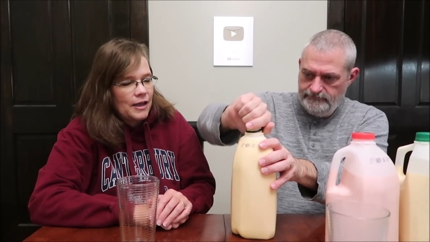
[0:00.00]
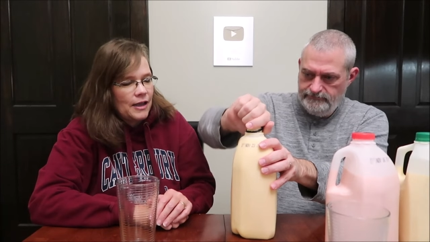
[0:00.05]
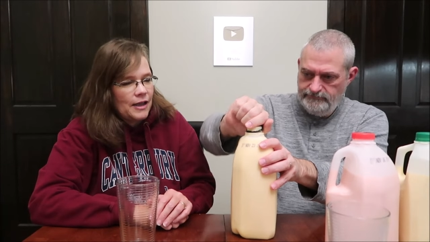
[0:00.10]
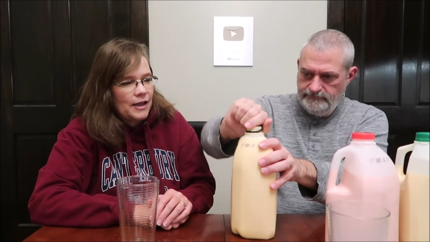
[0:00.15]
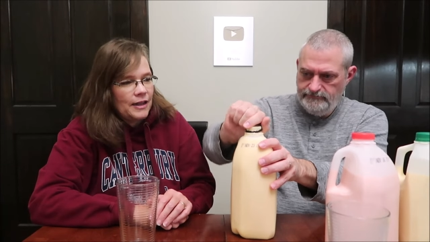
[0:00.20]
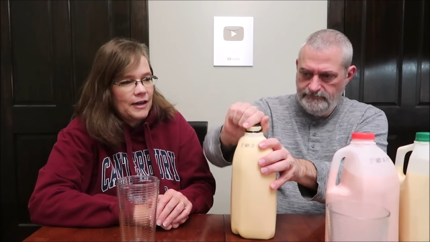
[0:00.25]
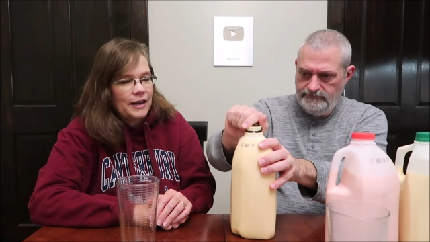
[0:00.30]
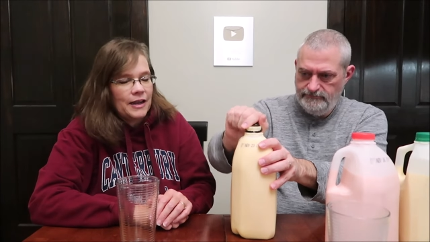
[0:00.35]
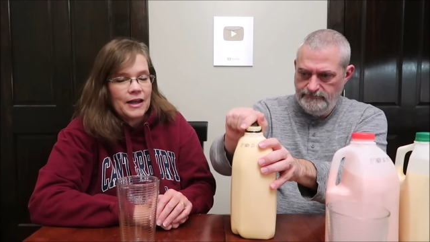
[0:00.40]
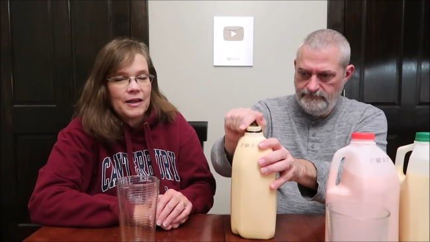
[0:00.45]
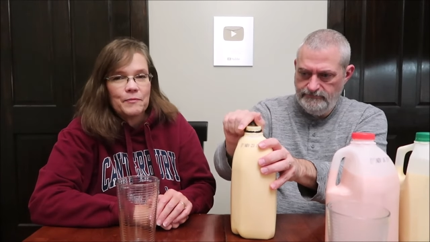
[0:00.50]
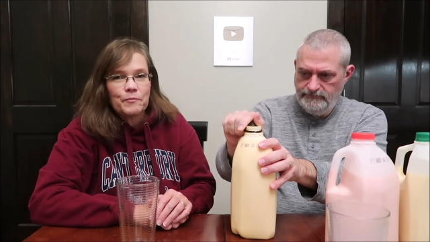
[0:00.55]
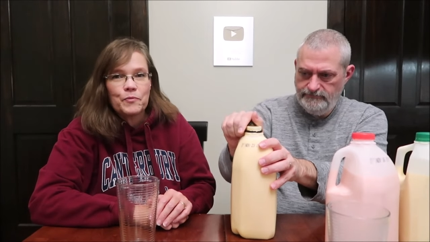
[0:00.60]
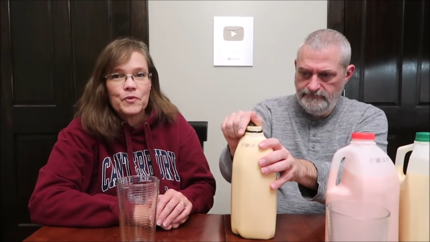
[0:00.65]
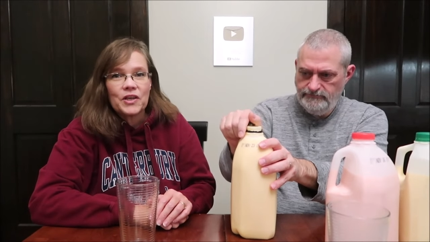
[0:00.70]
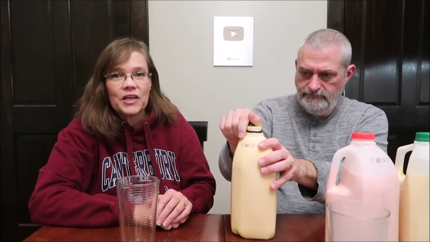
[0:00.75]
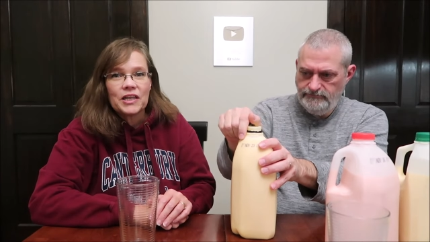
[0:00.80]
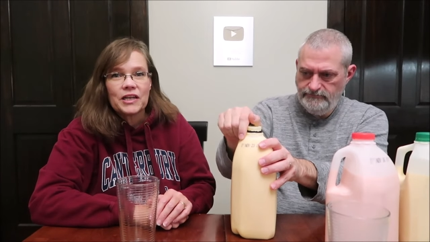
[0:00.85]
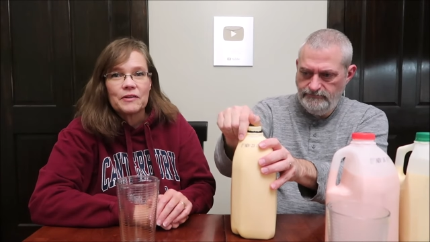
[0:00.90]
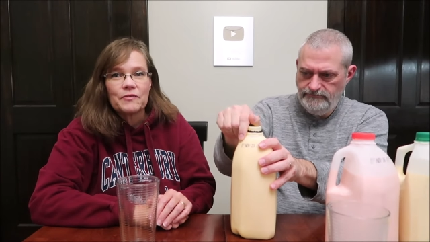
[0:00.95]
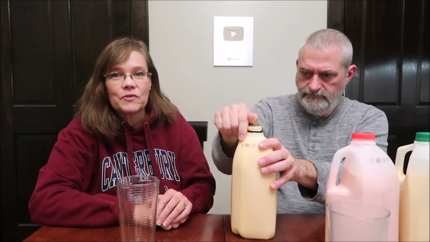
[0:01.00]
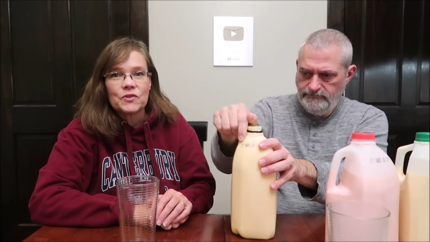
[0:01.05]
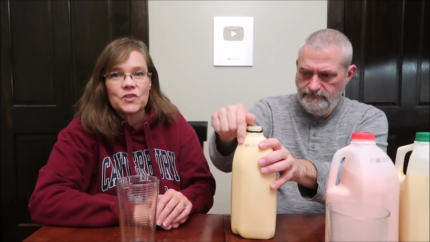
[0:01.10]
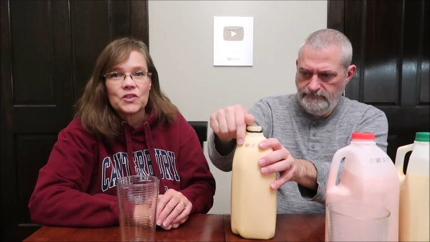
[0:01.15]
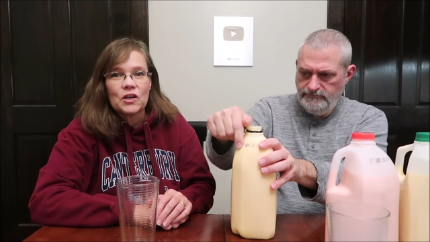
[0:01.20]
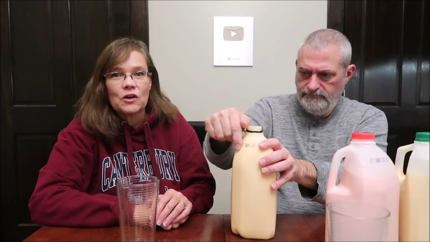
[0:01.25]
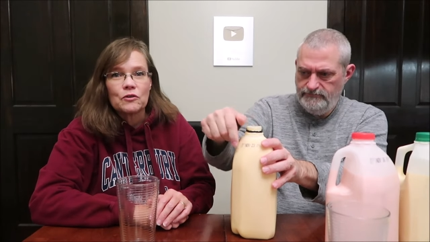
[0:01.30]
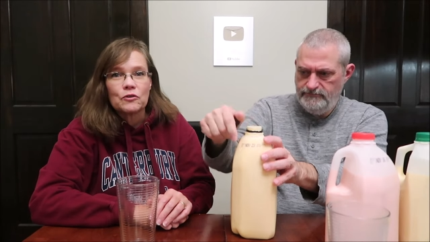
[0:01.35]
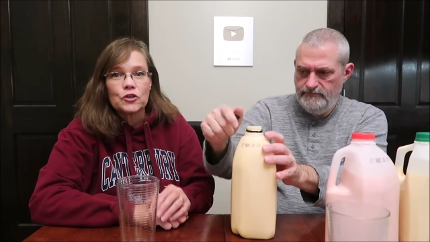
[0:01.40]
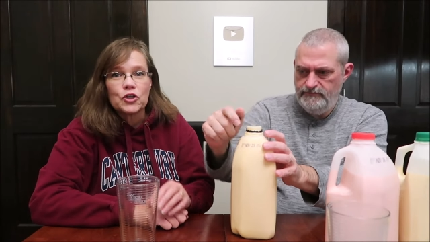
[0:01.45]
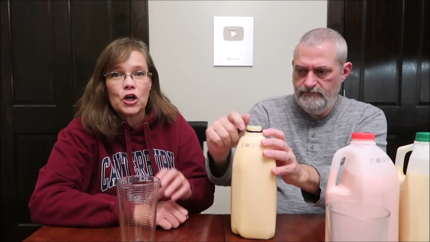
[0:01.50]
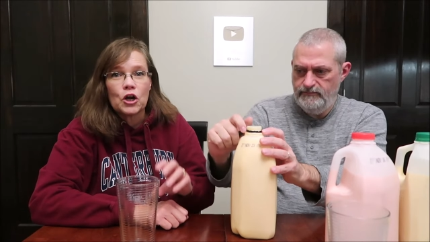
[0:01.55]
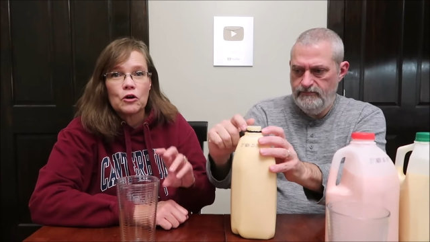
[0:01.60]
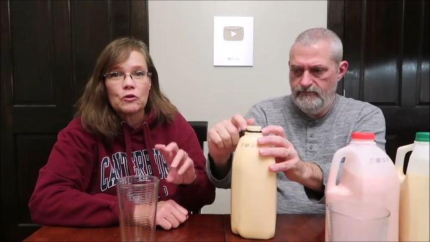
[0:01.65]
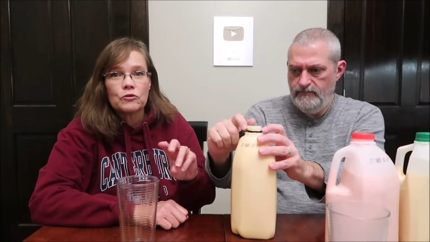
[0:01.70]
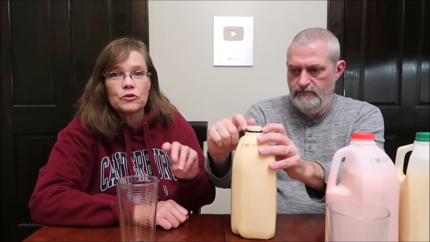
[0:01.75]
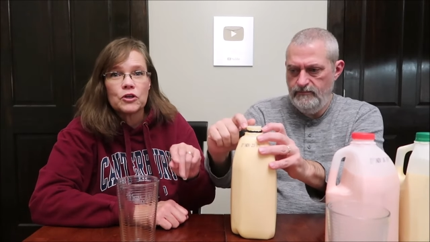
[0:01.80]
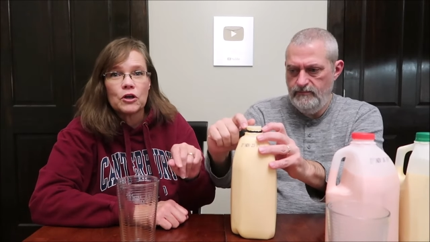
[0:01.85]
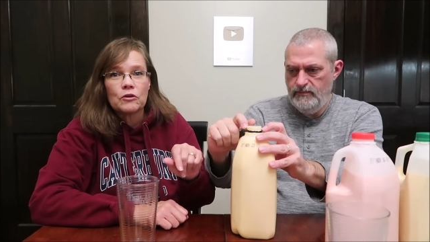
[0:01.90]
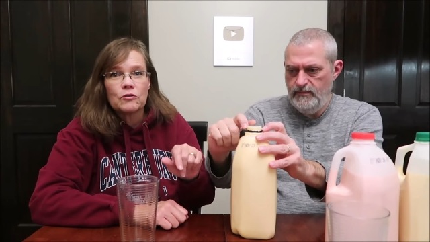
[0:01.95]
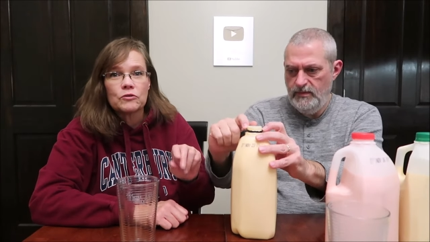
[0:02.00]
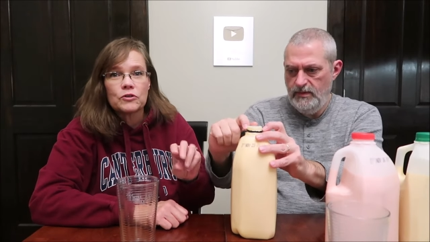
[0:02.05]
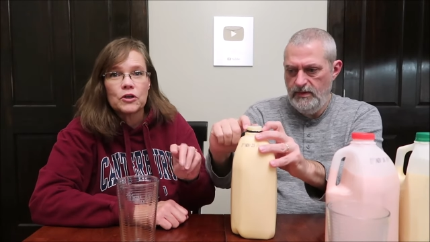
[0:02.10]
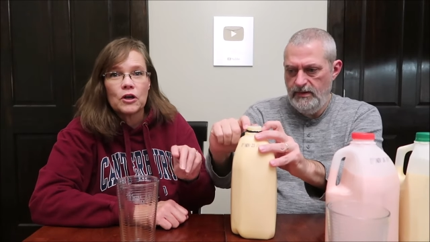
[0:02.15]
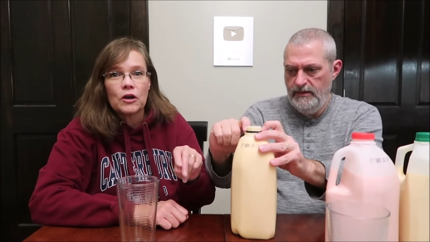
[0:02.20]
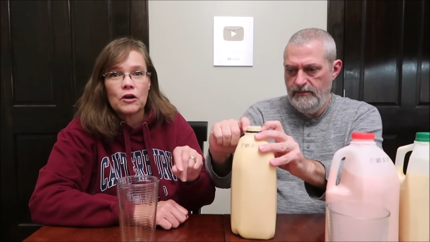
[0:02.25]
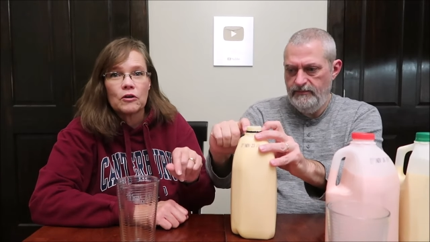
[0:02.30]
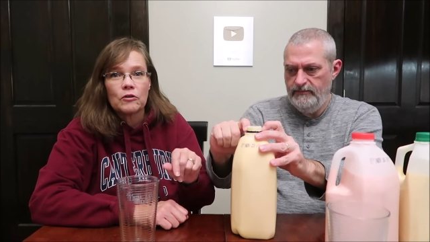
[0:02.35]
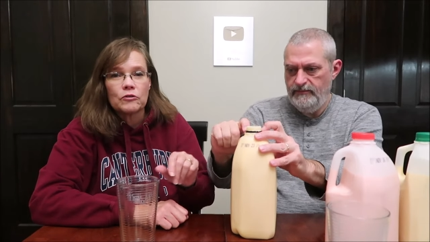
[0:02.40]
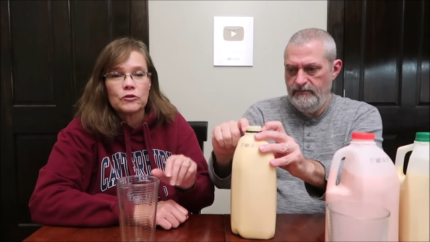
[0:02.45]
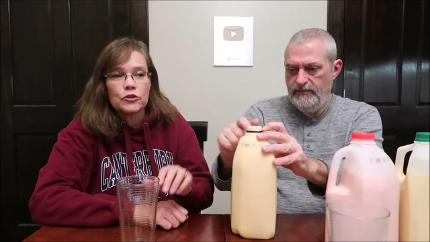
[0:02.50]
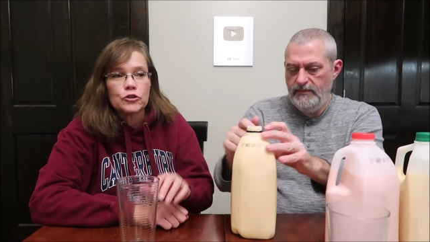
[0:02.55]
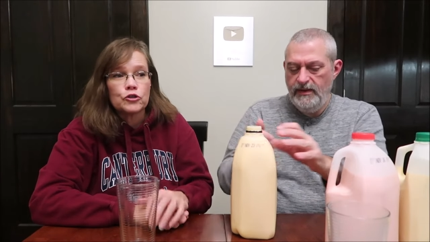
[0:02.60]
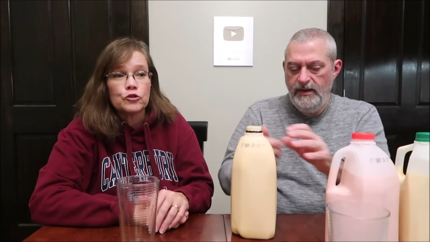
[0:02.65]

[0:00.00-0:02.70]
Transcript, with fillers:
Speaker 1: And I'm thinking of the song Turn, Turn, Turn.